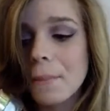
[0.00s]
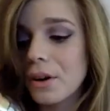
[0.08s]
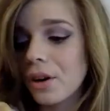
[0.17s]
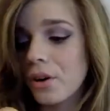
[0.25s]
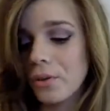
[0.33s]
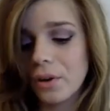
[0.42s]

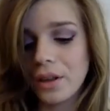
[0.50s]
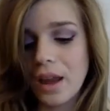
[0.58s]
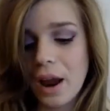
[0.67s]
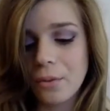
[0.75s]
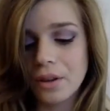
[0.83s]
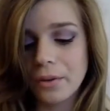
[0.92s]
But no,
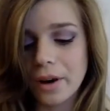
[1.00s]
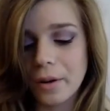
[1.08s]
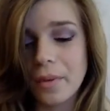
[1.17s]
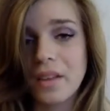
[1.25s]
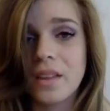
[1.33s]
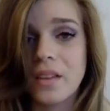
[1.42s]
really, I really
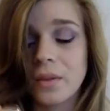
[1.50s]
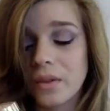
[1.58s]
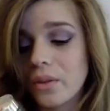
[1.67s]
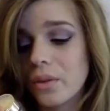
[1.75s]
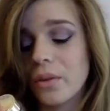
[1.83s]
recommend this. This